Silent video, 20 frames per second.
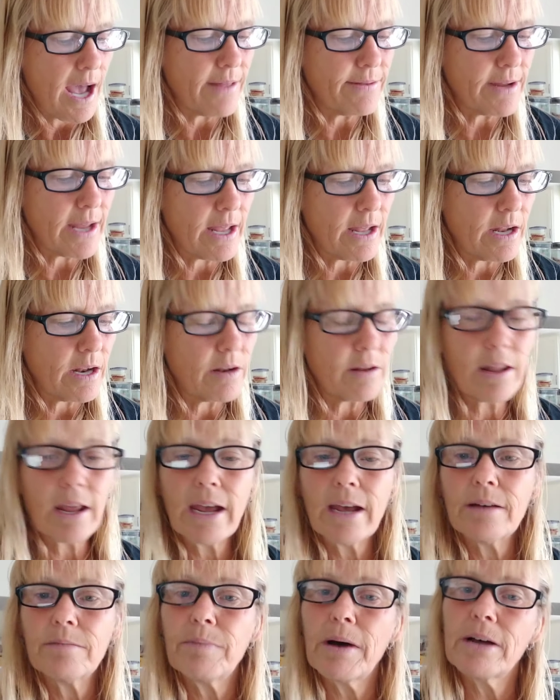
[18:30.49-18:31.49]
And then
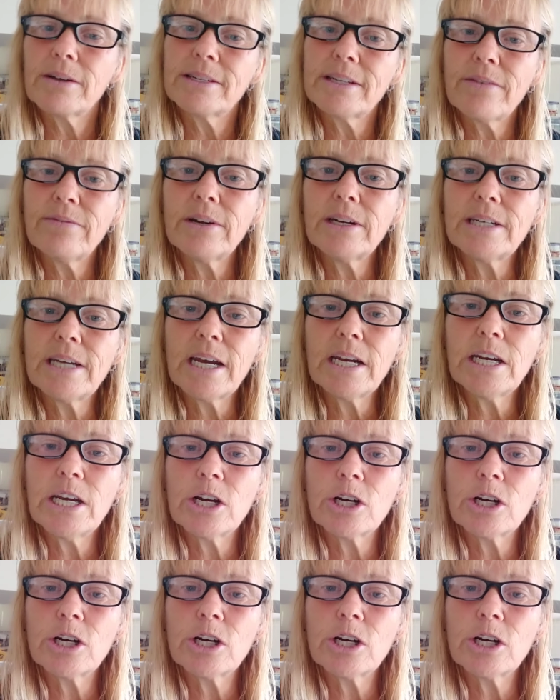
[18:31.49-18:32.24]
they about seven to 10